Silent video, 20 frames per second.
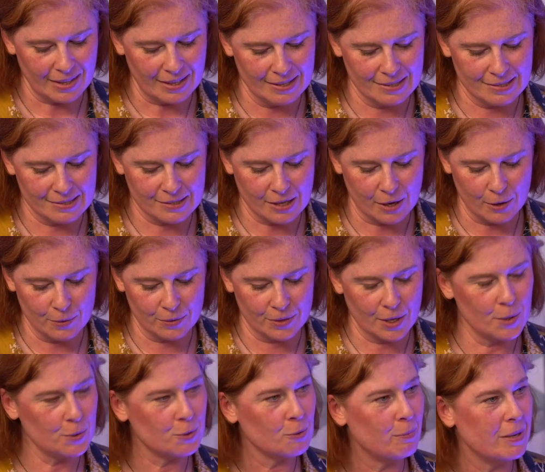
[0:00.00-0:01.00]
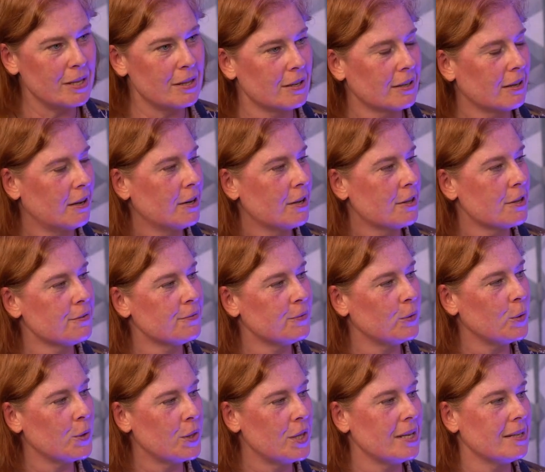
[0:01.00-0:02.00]
So those would be the
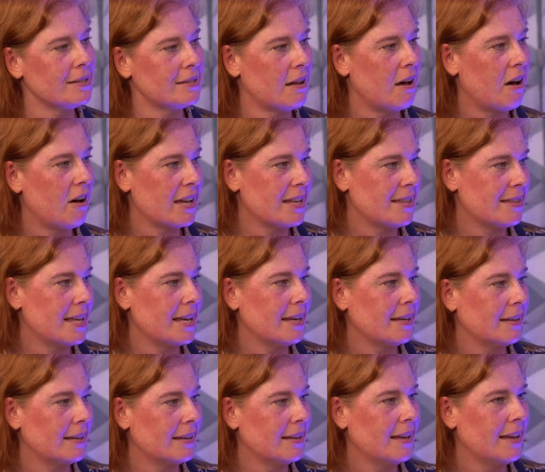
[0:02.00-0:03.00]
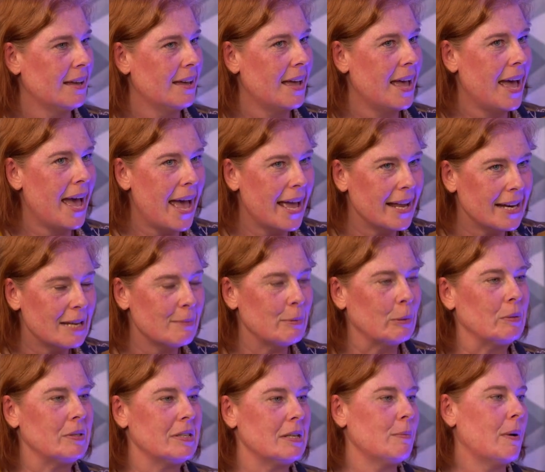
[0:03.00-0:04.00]
four things that I think
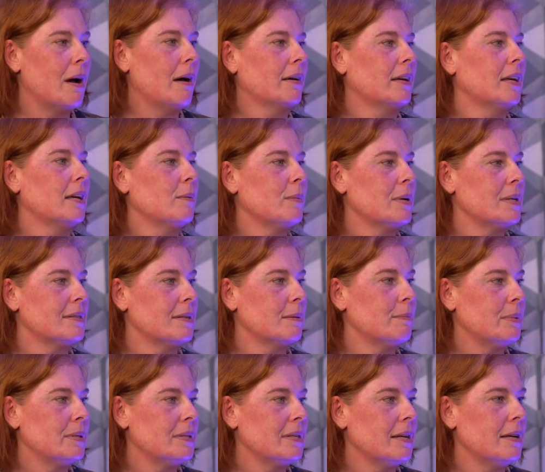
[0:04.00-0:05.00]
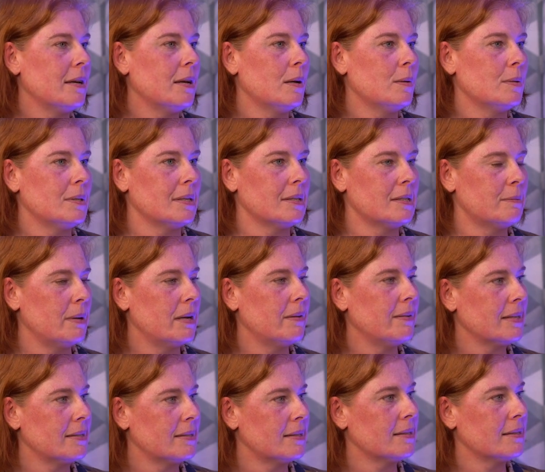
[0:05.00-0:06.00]
anybody working with somebody who's
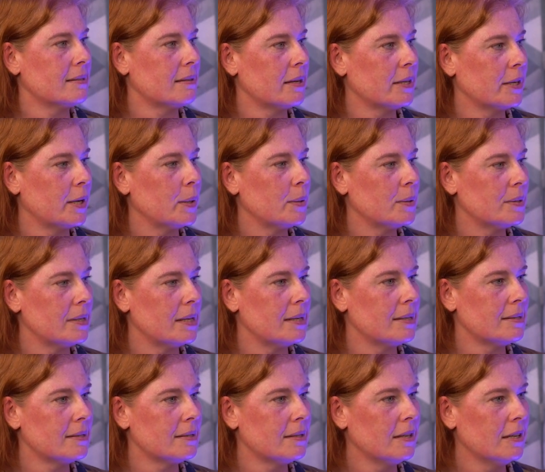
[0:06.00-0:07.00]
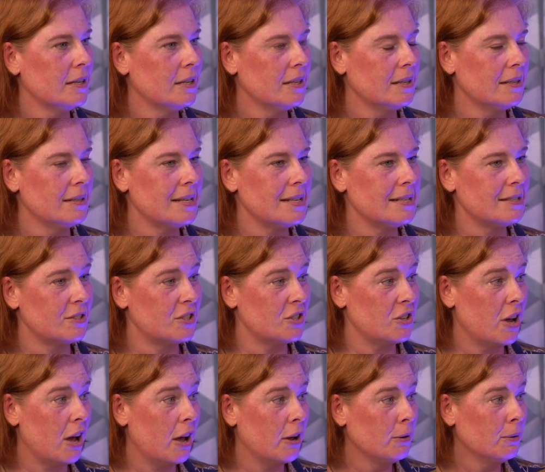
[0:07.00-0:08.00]
experiencing psychosis needs to
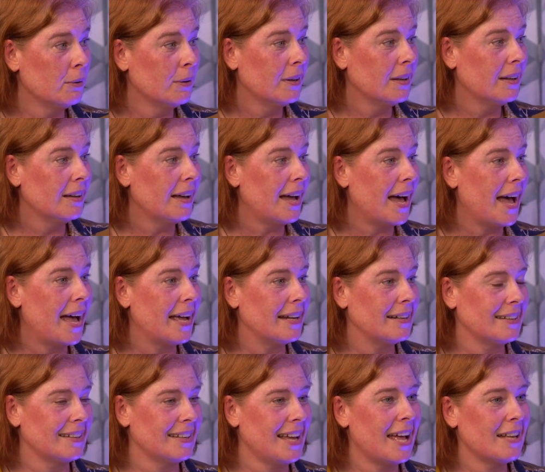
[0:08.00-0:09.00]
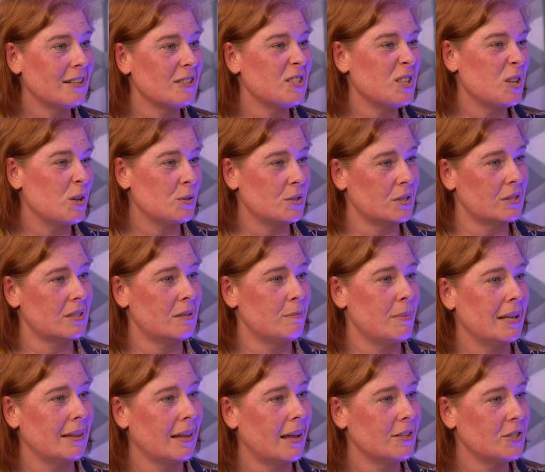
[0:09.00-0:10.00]
know and can do just to
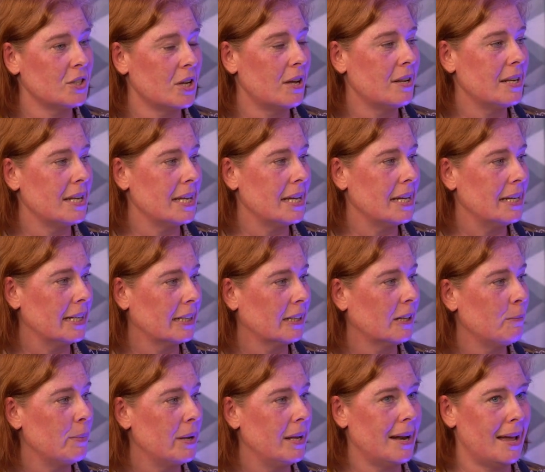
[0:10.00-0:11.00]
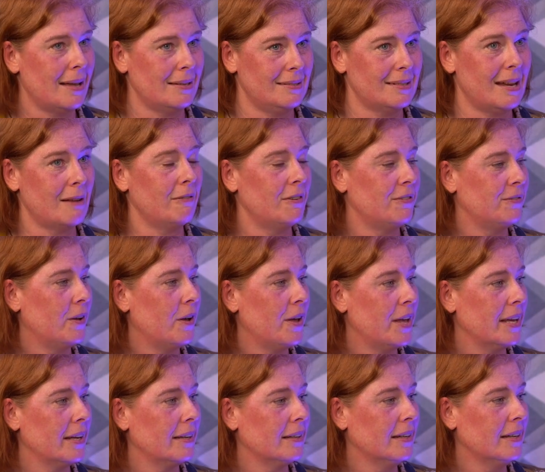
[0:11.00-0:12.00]
make that journey a little bit less
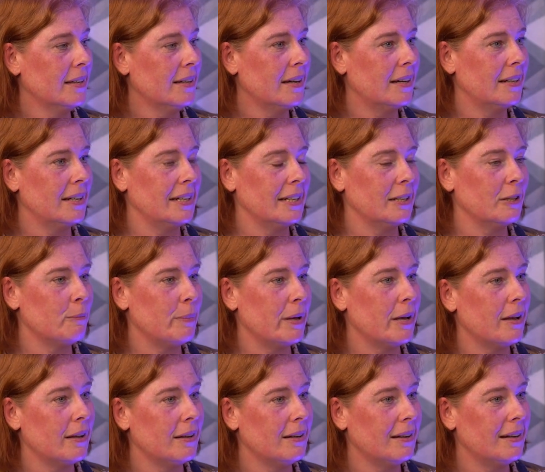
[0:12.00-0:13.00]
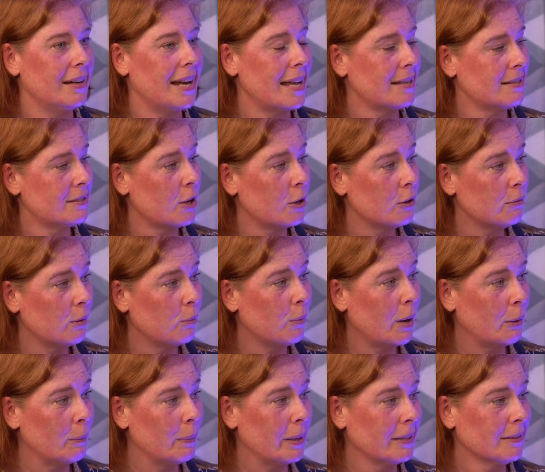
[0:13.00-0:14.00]
terrifying and a little bit less
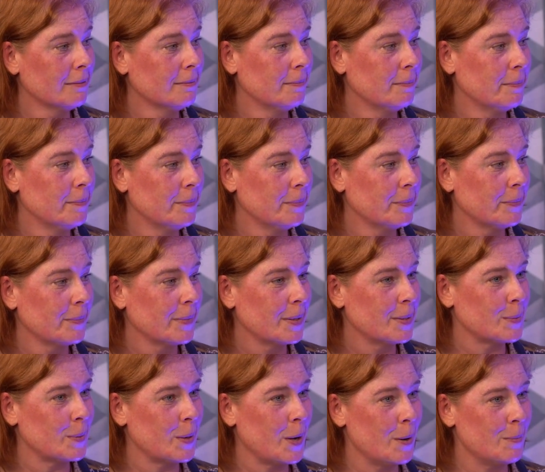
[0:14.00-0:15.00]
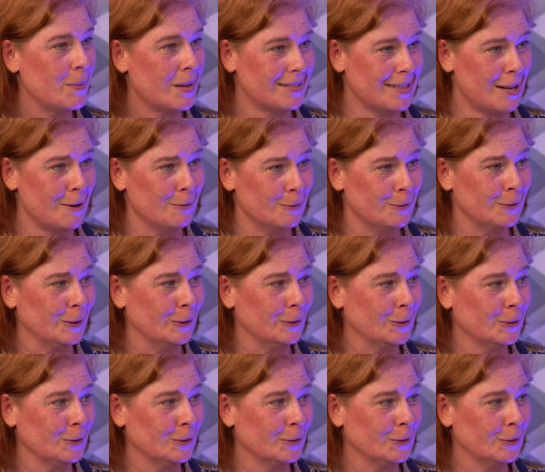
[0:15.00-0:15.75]
overwhelming. So I hope that's helpful.